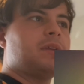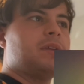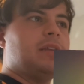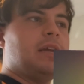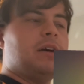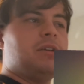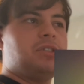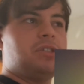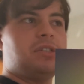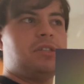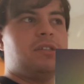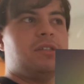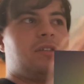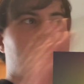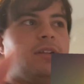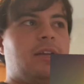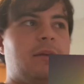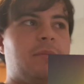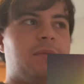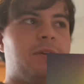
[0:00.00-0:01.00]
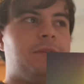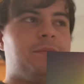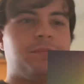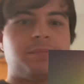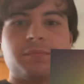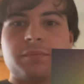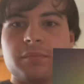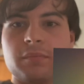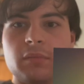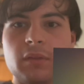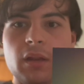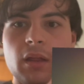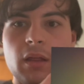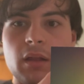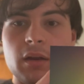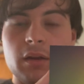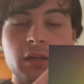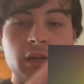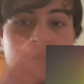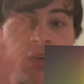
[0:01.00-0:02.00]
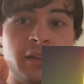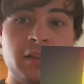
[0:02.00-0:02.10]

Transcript: Now, just disclaimer, none of